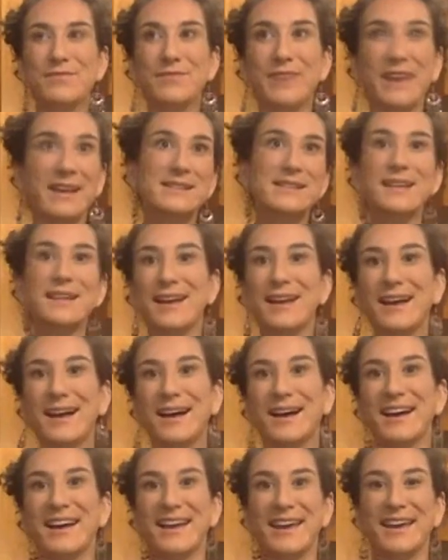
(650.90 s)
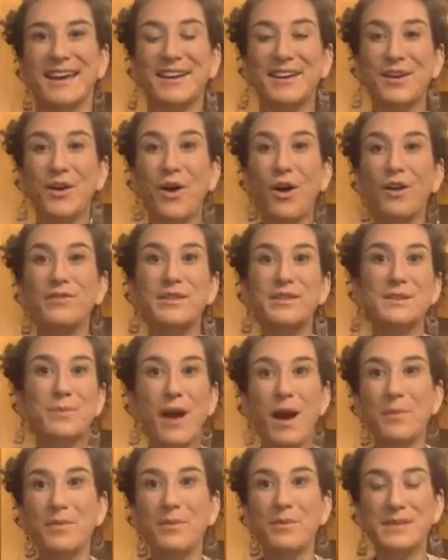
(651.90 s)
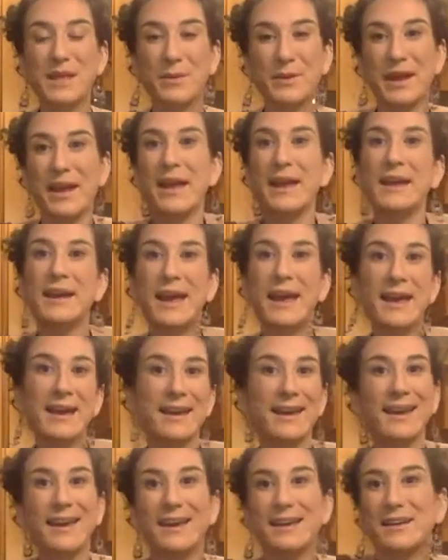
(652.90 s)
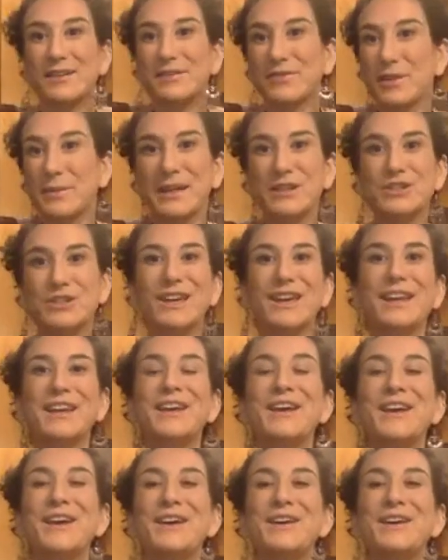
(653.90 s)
candida and all of these problems that we, aching and inflammation.